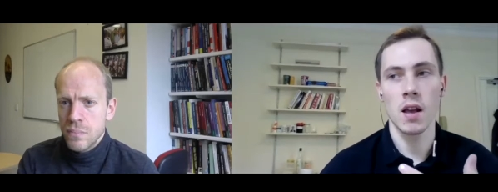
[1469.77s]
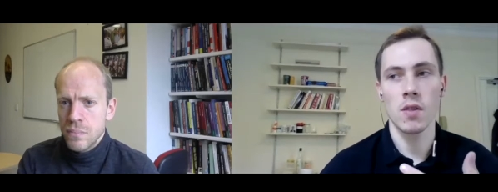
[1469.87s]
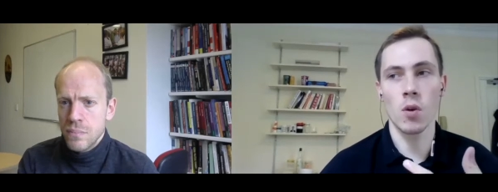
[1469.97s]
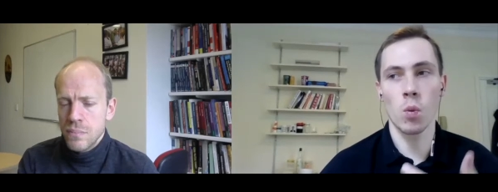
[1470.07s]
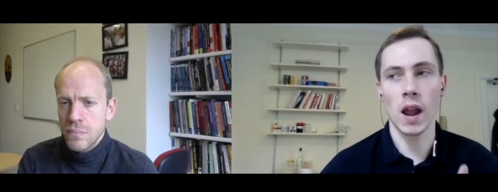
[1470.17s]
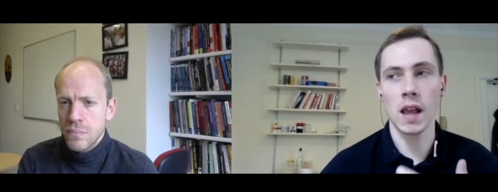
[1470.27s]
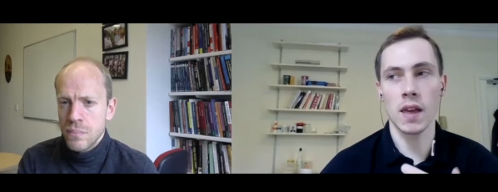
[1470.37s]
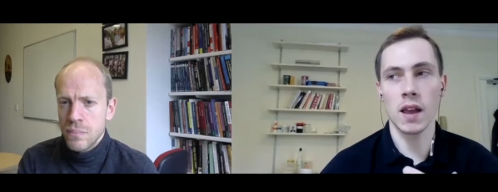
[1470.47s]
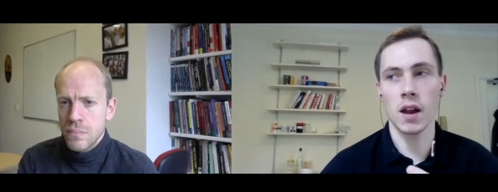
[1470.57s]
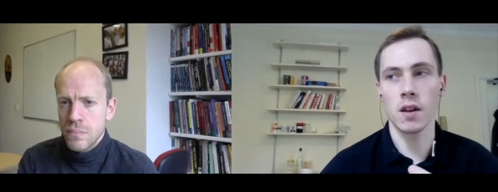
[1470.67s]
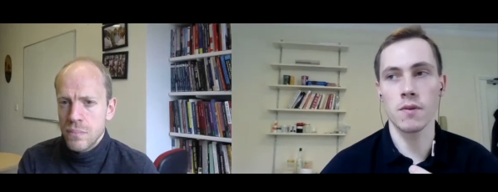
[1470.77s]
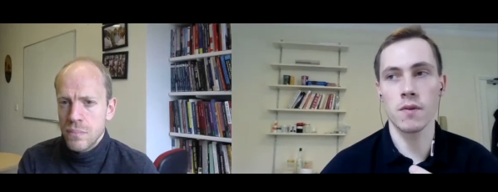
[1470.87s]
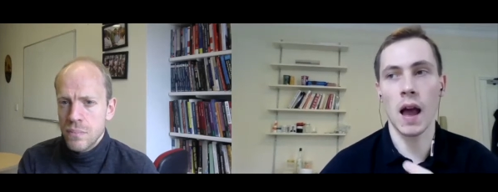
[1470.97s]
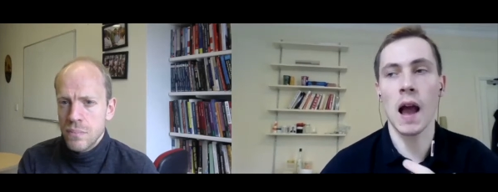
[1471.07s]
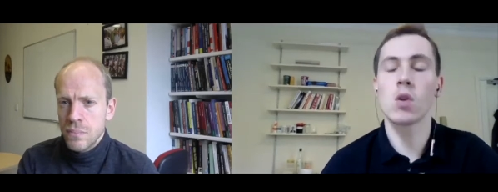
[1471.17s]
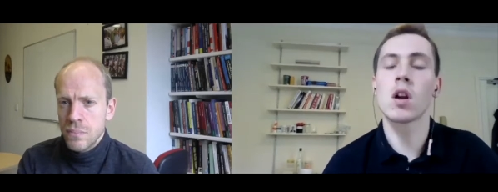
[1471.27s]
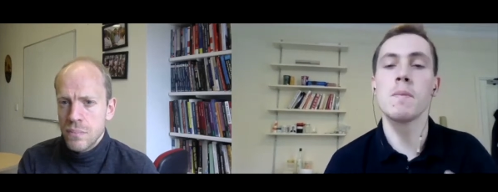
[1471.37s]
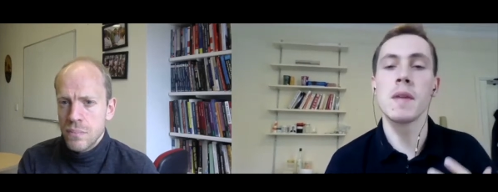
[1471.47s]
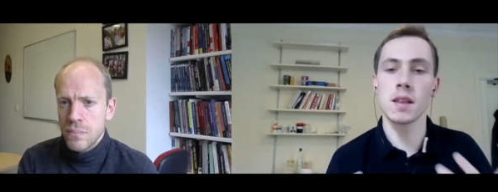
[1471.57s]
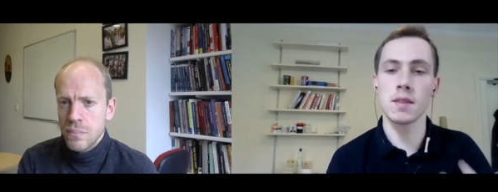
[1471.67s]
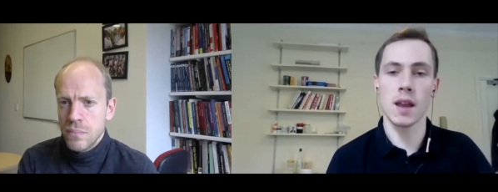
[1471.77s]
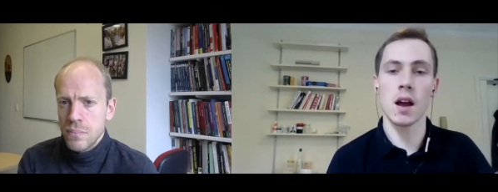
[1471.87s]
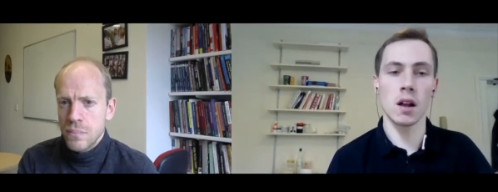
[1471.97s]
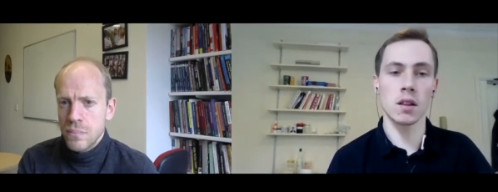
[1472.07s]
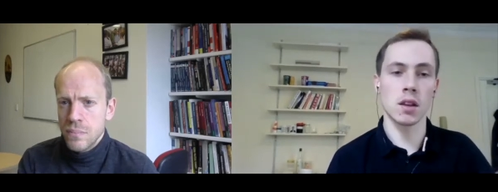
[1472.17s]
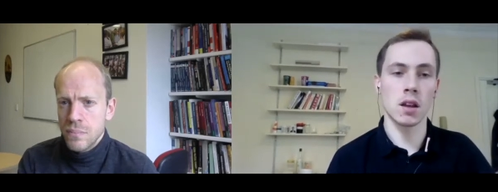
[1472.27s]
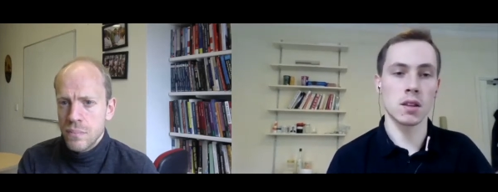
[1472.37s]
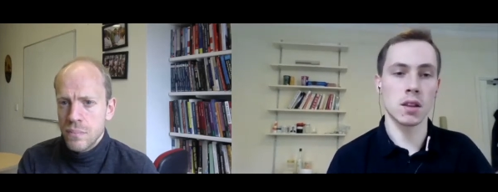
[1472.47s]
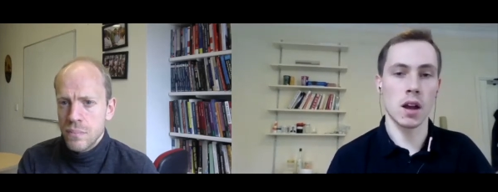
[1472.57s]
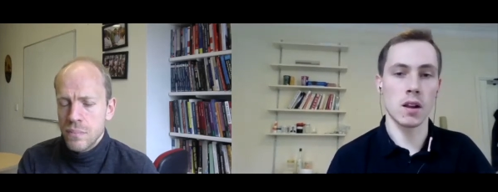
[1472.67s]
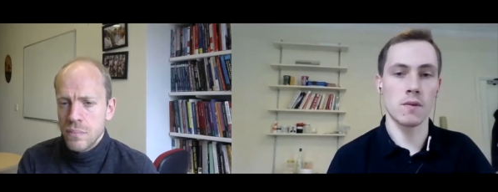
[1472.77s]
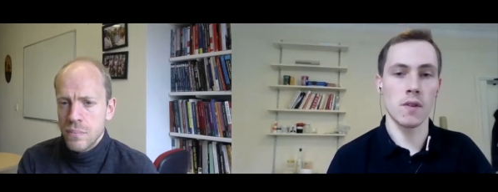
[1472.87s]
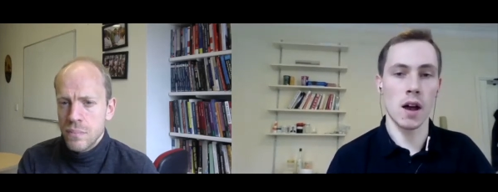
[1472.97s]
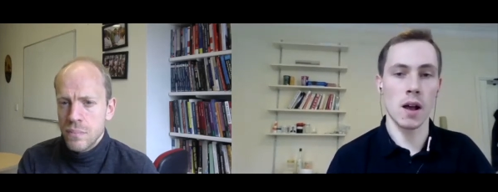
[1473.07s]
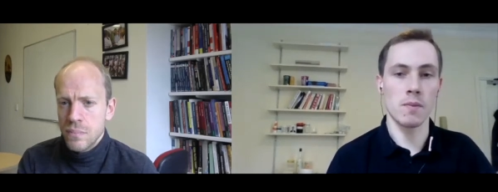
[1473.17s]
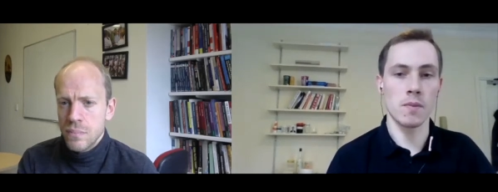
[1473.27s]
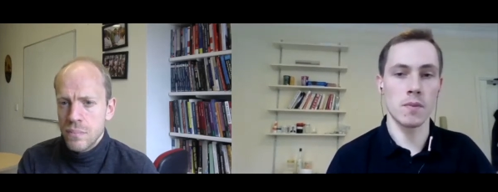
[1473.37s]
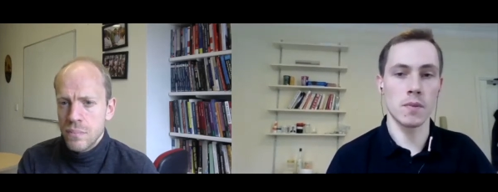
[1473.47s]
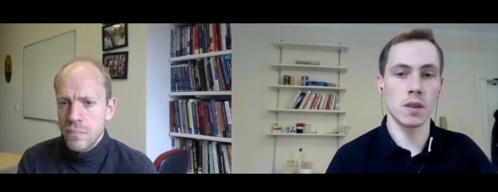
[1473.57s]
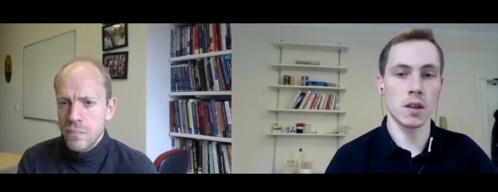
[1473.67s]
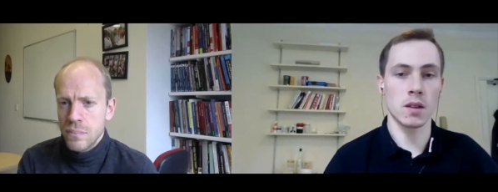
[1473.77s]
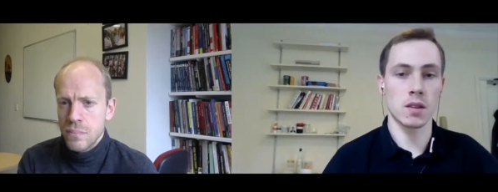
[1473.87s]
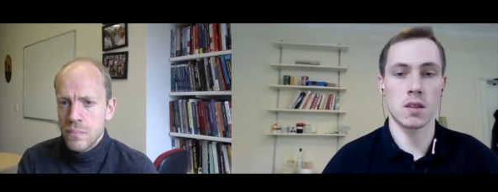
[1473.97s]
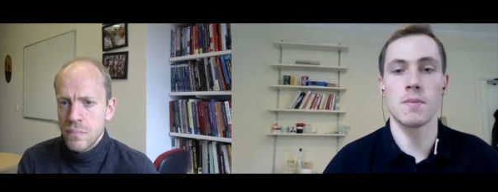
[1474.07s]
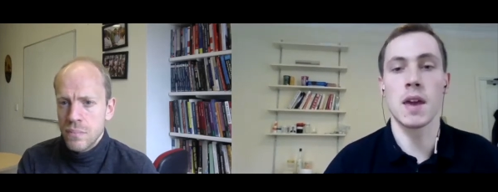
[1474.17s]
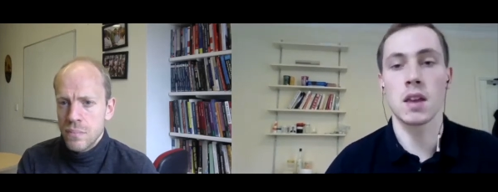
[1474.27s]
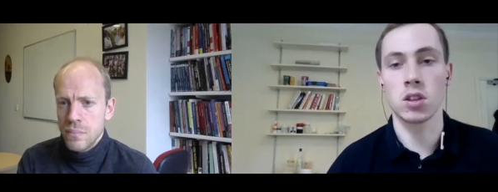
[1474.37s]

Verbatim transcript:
Speaker 1: the way they kind of how committed they are to, to kind of um, to, to making